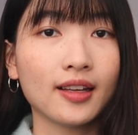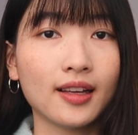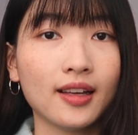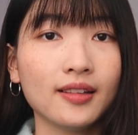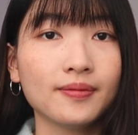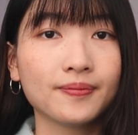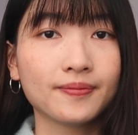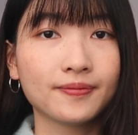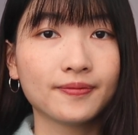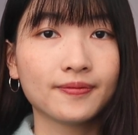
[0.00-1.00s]

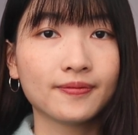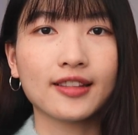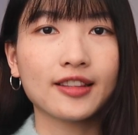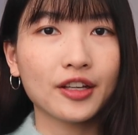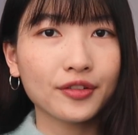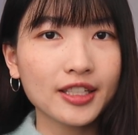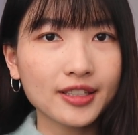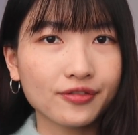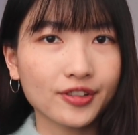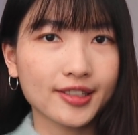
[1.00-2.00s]
The only
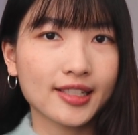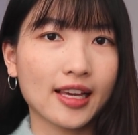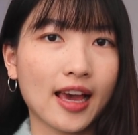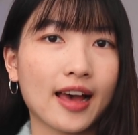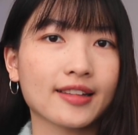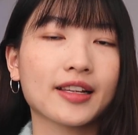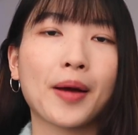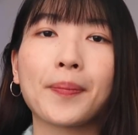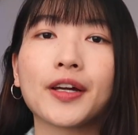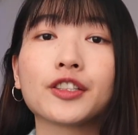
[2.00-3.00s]
difference it has
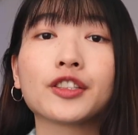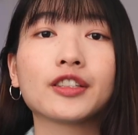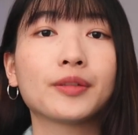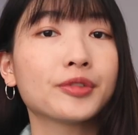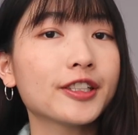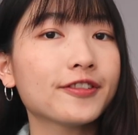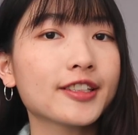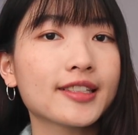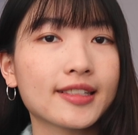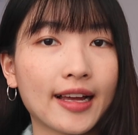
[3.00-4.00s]
compared to the
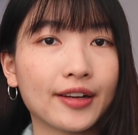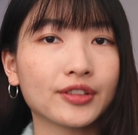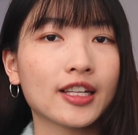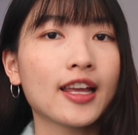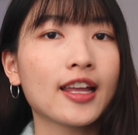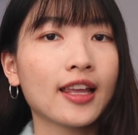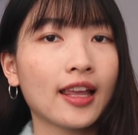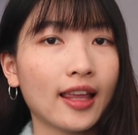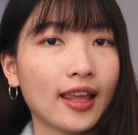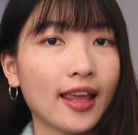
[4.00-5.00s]
previous sound
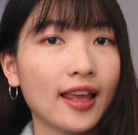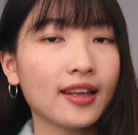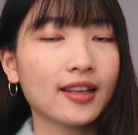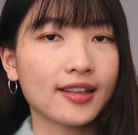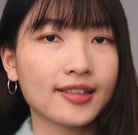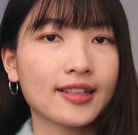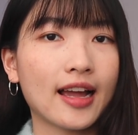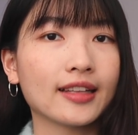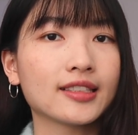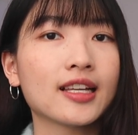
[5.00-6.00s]
e is
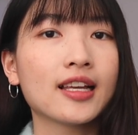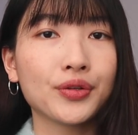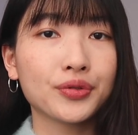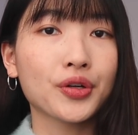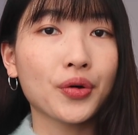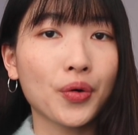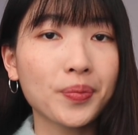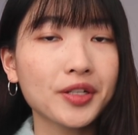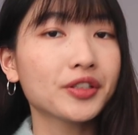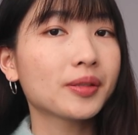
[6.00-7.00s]
that you don't
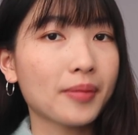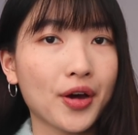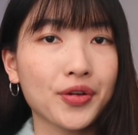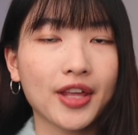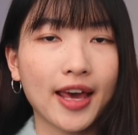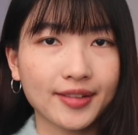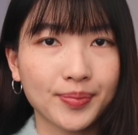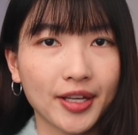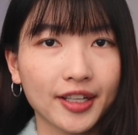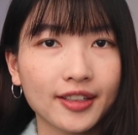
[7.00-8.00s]
open your mouth as
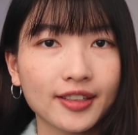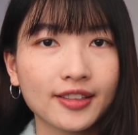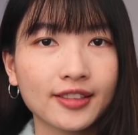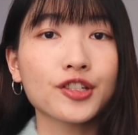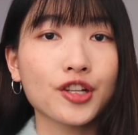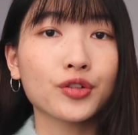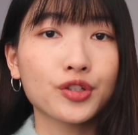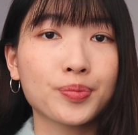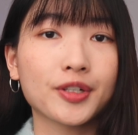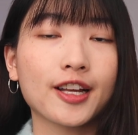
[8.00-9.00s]
big. So
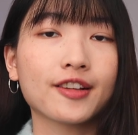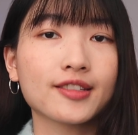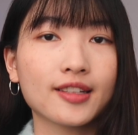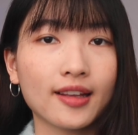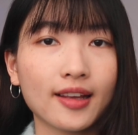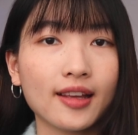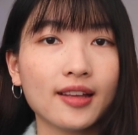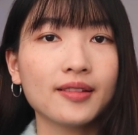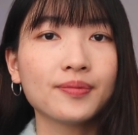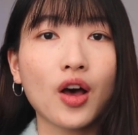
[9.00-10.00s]
to pronounce
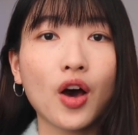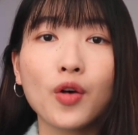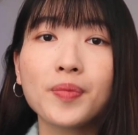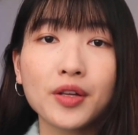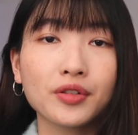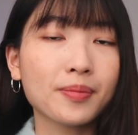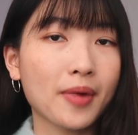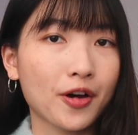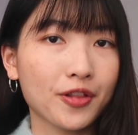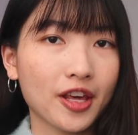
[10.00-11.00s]
e, open your
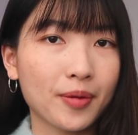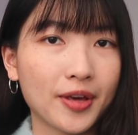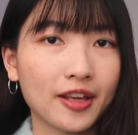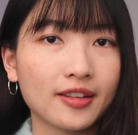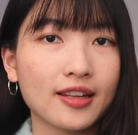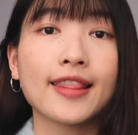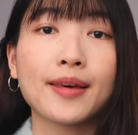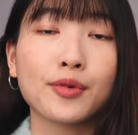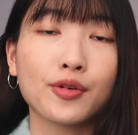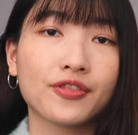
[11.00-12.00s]
mouth a bit and
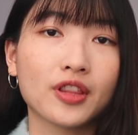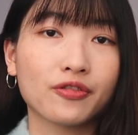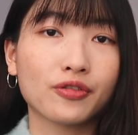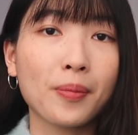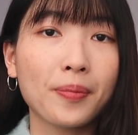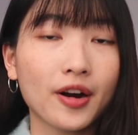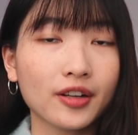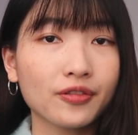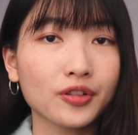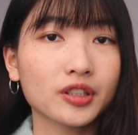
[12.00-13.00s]
then move the front
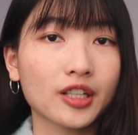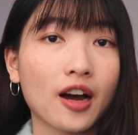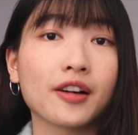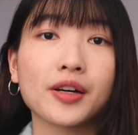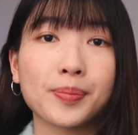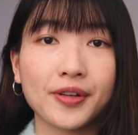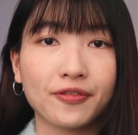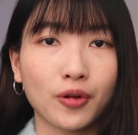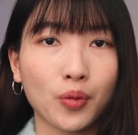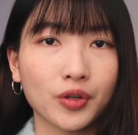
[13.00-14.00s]
part of your tongue a bit
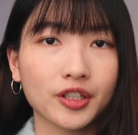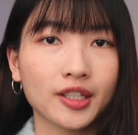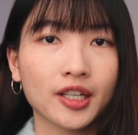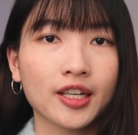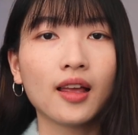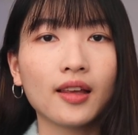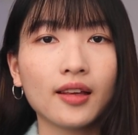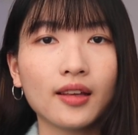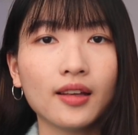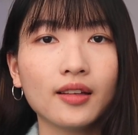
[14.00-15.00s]
forward.
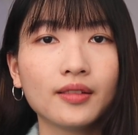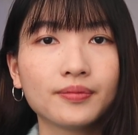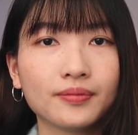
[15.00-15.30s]
E.